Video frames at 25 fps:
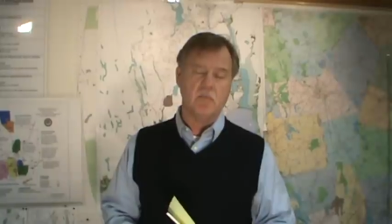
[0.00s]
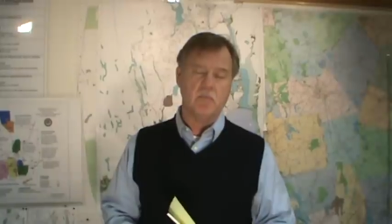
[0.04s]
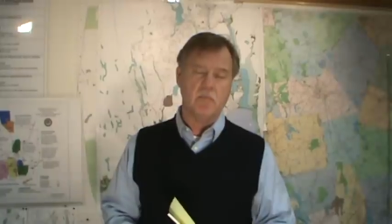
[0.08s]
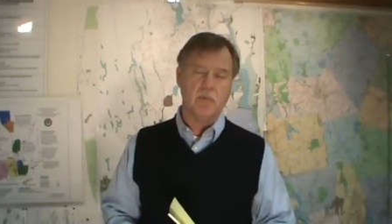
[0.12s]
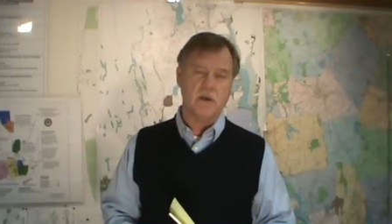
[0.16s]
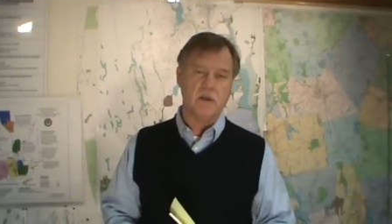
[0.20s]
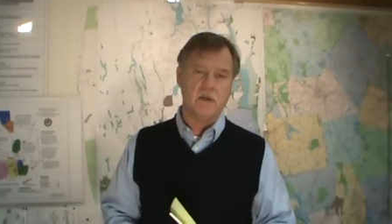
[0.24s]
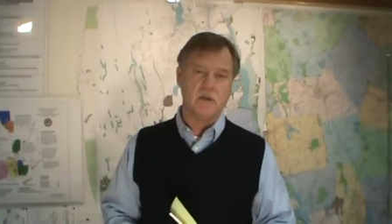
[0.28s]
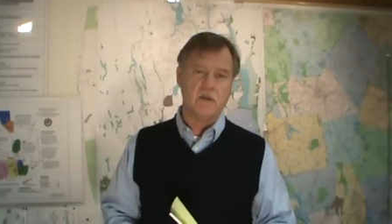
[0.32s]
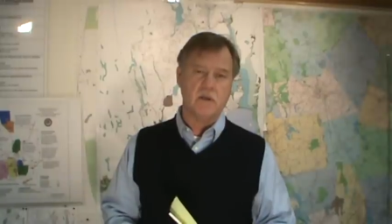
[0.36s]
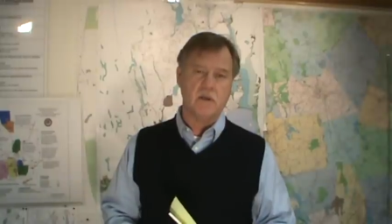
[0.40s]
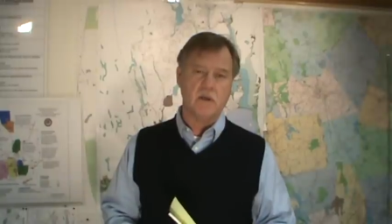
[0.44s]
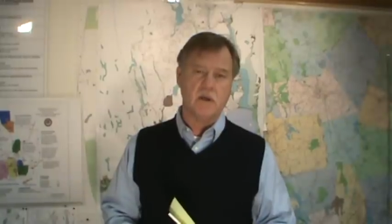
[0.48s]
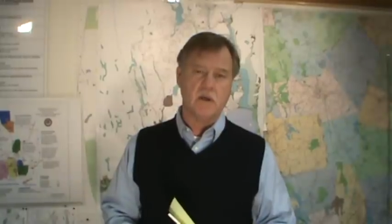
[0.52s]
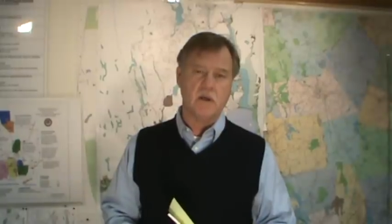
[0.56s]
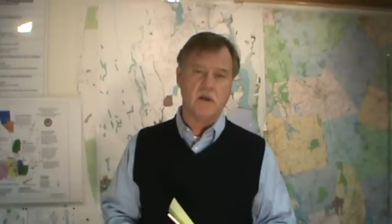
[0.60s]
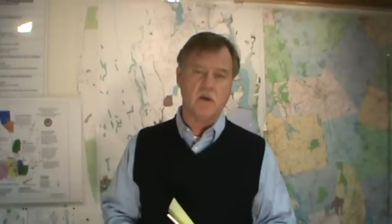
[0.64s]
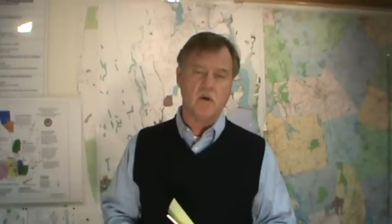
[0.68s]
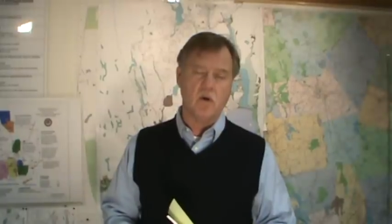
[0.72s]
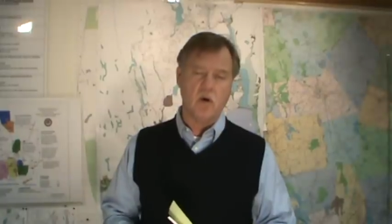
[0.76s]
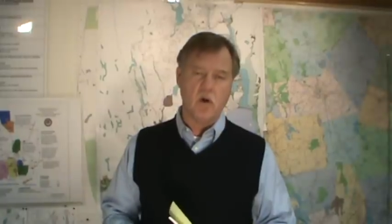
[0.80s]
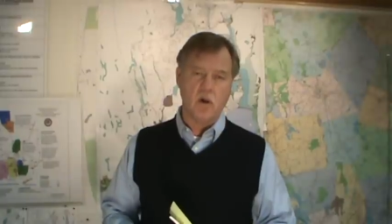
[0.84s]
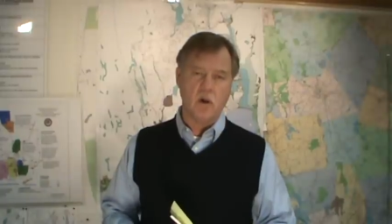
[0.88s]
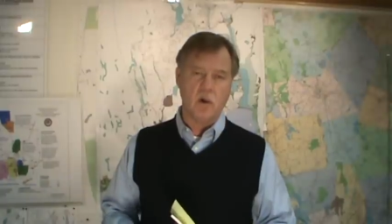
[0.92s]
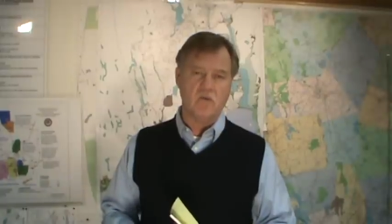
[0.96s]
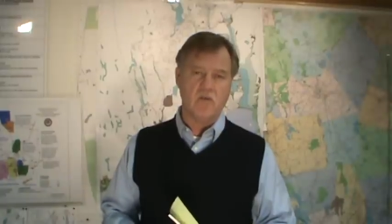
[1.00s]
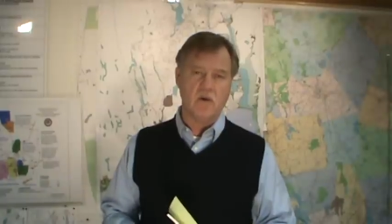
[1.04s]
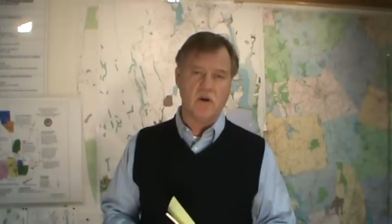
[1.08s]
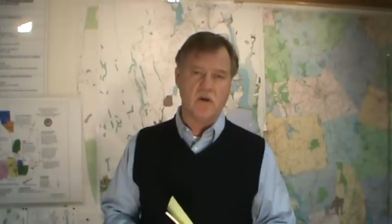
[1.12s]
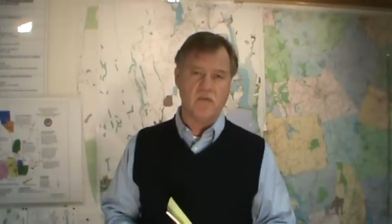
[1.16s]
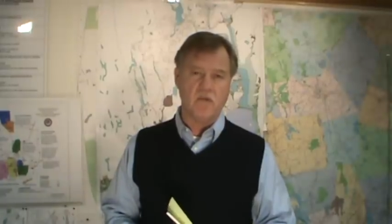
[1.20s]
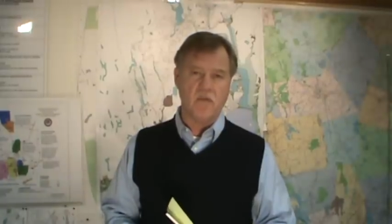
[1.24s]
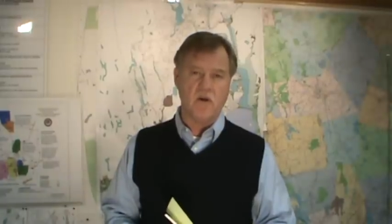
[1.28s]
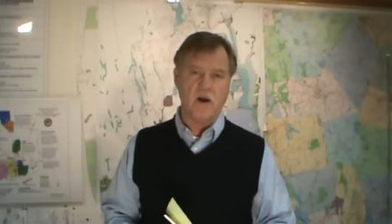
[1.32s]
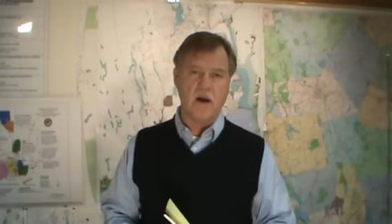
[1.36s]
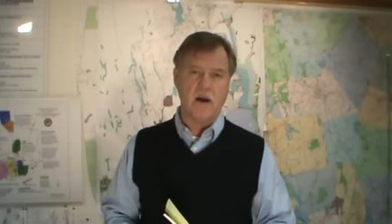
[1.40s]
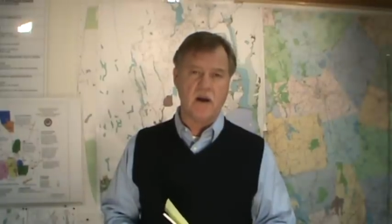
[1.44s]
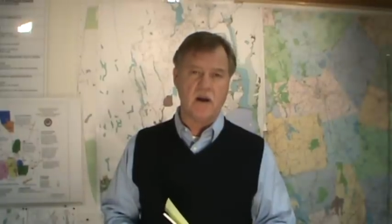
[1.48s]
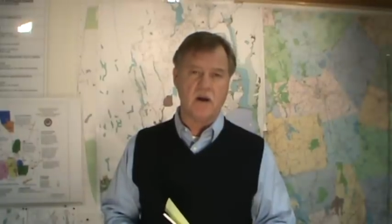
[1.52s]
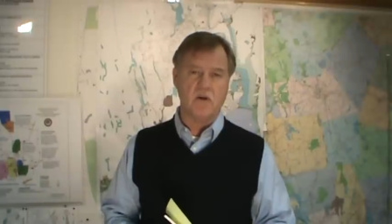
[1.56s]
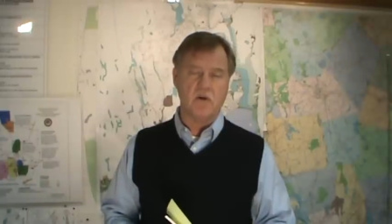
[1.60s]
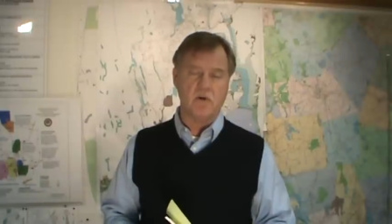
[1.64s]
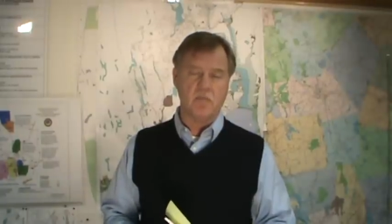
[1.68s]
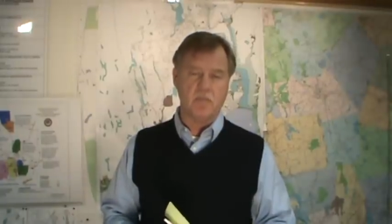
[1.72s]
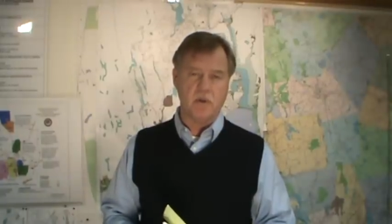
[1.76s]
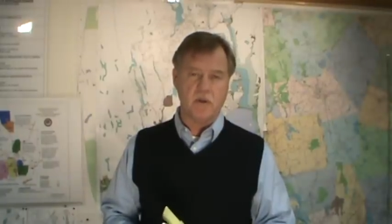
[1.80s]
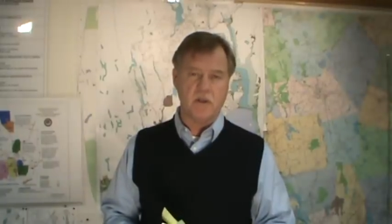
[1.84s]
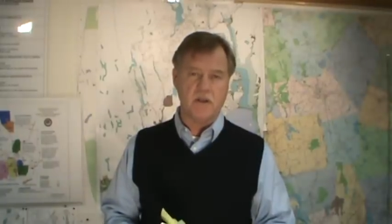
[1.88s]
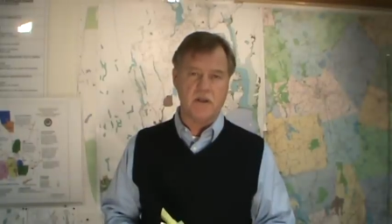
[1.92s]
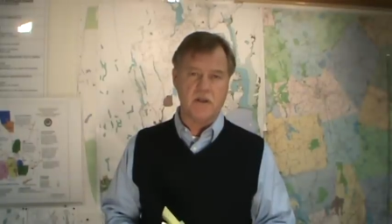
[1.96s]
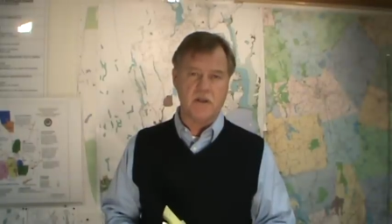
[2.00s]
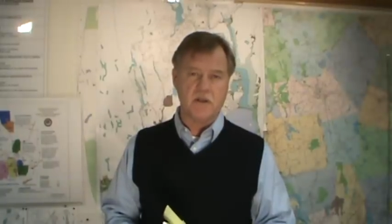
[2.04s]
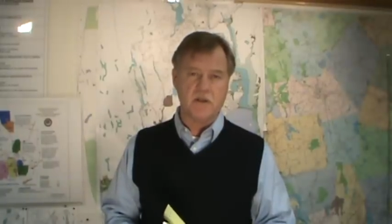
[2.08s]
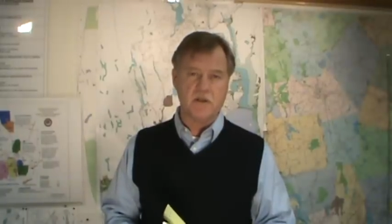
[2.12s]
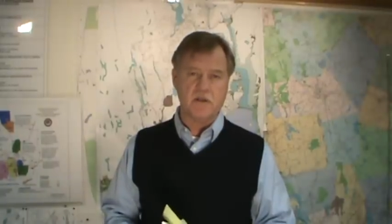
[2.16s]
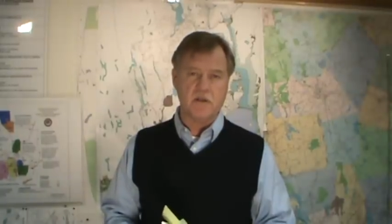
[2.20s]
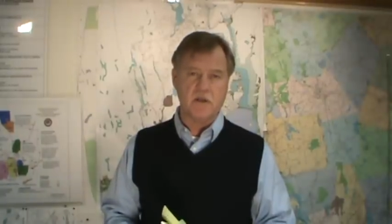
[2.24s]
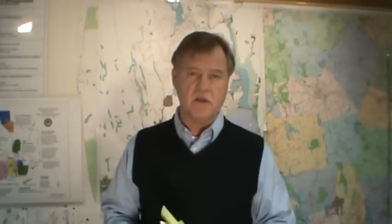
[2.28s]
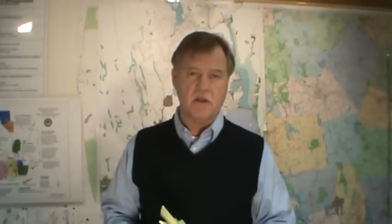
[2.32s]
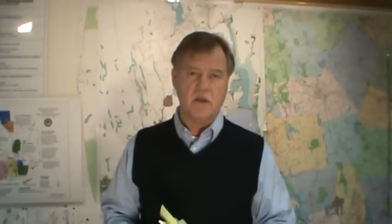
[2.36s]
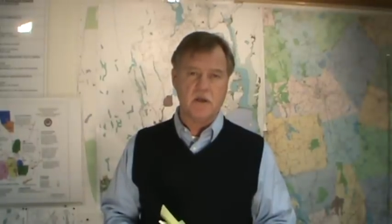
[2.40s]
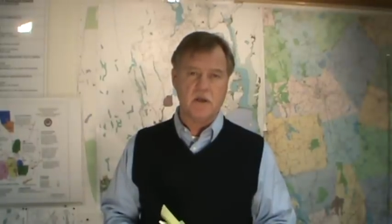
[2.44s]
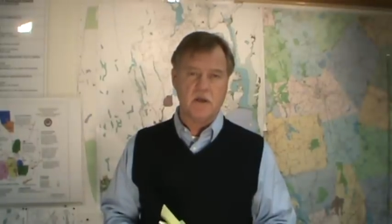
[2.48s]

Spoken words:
But all of our fire and police